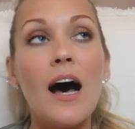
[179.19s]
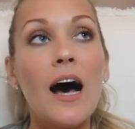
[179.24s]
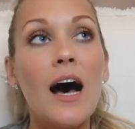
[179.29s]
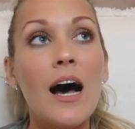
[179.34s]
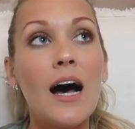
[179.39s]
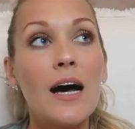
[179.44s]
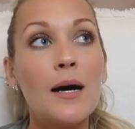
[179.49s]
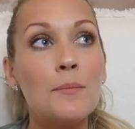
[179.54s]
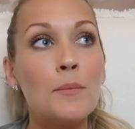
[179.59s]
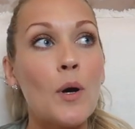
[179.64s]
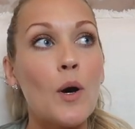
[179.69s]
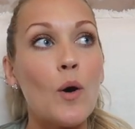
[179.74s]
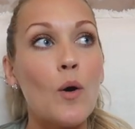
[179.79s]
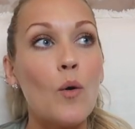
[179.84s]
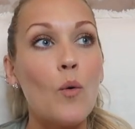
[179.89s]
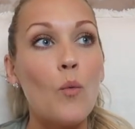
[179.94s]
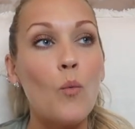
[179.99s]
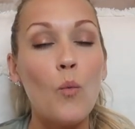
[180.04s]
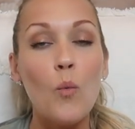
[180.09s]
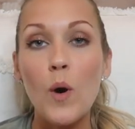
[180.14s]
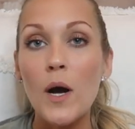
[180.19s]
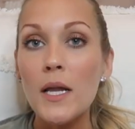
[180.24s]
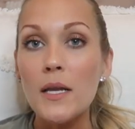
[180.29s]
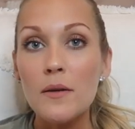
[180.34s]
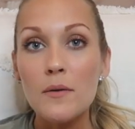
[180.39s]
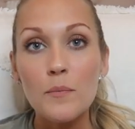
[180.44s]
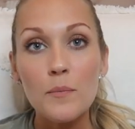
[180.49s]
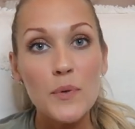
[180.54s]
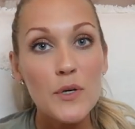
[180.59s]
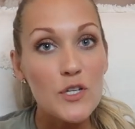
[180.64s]
Um,
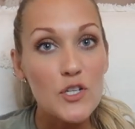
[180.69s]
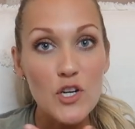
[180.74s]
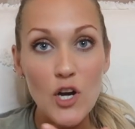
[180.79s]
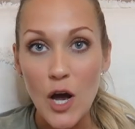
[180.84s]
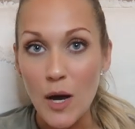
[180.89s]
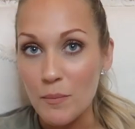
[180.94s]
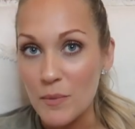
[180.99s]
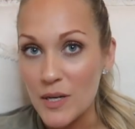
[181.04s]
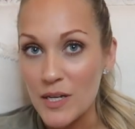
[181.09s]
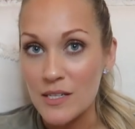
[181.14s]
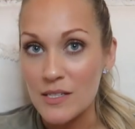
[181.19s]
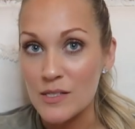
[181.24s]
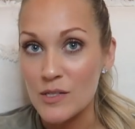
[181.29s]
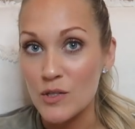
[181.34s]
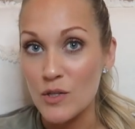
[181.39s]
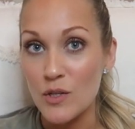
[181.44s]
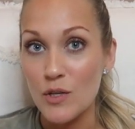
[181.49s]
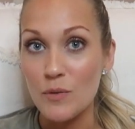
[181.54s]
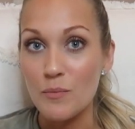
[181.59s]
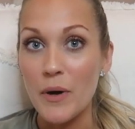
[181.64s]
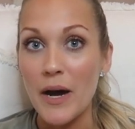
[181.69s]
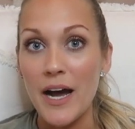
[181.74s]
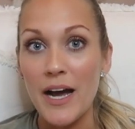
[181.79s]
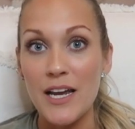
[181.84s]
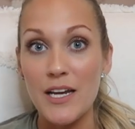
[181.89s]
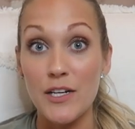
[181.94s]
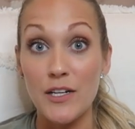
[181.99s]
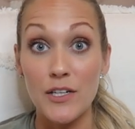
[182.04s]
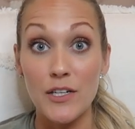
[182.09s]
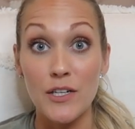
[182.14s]
what pajamas do you
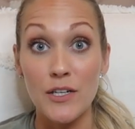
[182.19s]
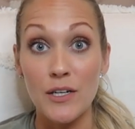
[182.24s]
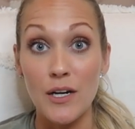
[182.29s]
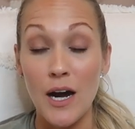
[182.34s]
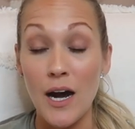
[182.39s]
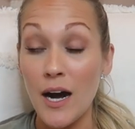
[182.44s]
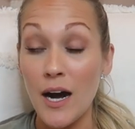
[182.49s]
buy your